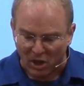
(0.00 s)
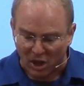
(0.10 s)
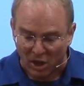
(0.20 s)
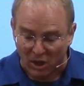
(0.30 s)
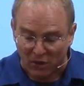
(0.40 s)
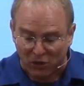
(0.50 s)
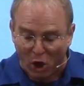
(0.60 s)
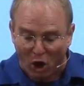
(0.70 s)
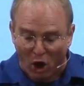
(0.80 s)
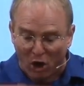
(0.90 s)
He saw
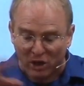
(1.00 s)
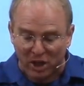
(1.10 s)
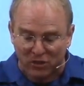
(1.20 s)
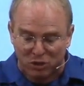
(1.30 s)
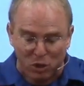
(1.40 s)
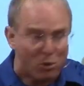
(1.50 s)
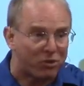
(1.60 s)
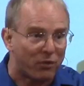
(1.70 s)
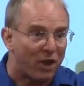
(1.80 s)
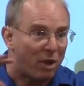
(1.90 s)
all these Jews
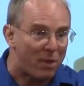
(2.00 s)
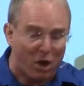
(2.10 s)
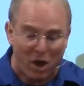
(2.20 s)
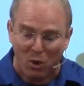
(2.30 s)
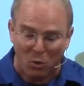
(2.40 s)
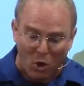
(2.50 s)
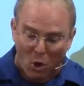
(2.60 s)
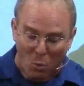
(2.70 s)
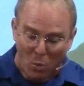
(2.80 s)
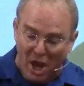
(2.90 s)
around Mary
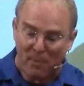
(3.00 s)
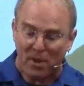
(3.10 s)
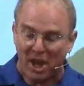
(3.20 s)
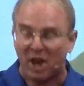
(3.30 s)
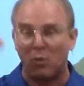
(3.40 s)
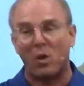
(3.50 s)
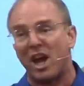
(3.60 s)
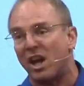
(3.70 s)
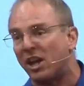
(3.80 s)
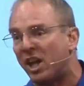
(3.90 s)
weeping and
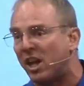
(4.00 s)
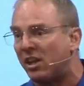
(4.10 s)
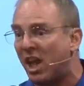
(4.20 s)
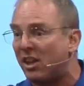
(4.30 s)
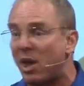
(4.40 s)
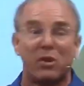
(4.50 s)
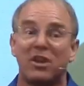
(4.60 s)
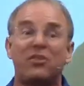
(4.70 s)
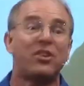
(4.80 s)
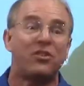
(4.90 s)
wailing, and they were
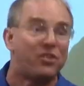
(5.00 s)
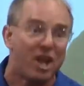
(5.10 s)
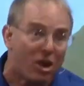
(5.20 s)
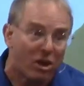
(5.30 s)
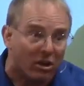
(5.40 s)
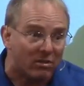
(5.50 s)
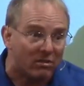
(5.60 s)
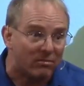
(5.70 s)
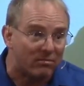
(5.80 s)
insincere.